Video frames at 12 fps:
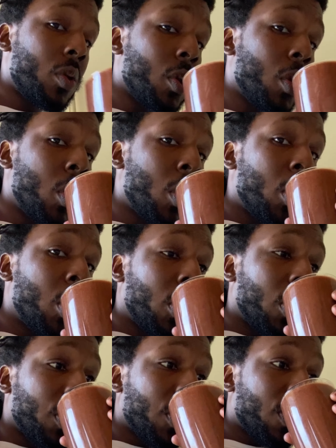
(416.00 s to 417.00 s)

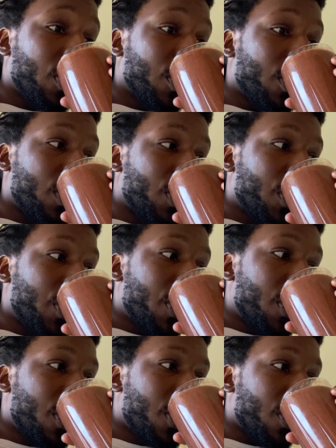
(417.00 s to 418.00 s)

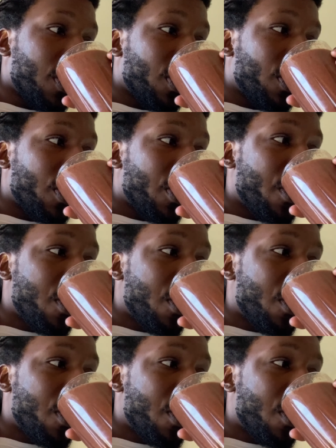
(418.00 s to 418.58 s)
No one is speaking in this clip.